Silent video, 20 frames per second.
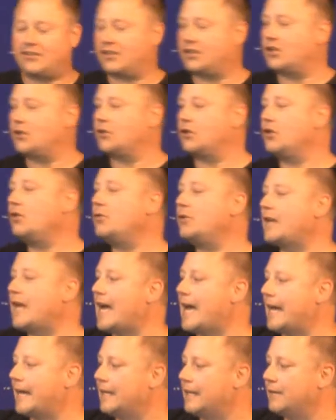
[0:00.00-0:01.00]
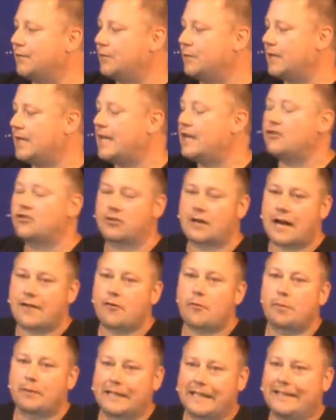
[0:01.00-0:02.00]
You know, you and I, if we had travel
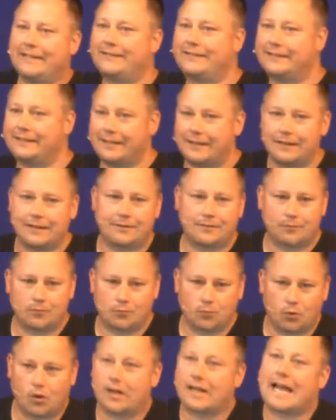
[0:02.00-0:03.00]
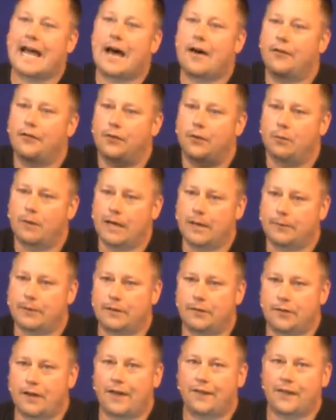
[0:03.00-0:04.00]
plans that didn't work out the way we
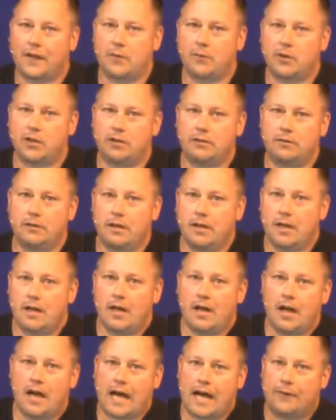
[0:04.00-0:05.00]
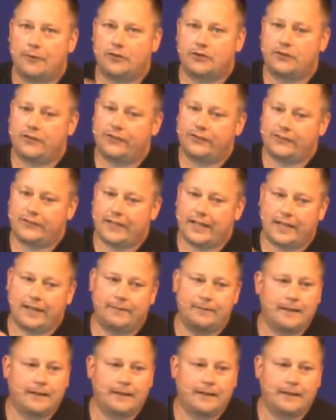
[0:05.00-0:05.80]
thought they would, I would just say,